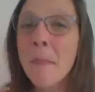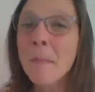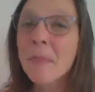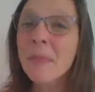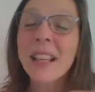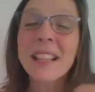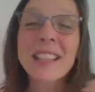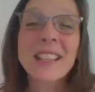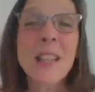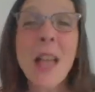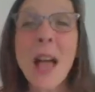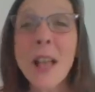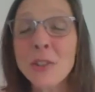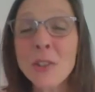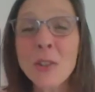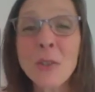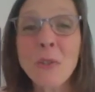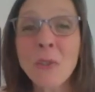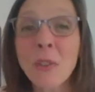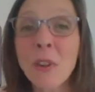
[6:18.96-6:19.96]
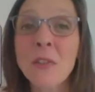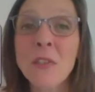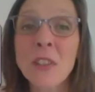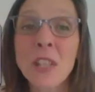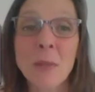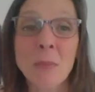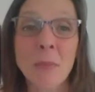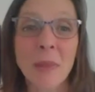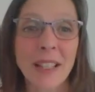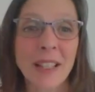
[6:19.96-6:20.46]
It's less than
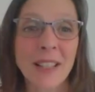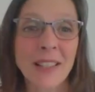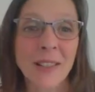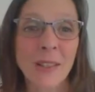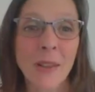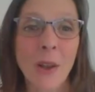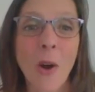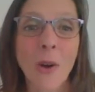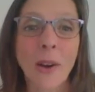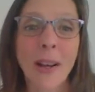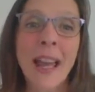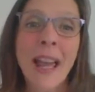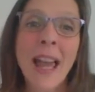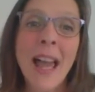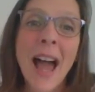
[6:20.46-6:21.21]
15 minutes long,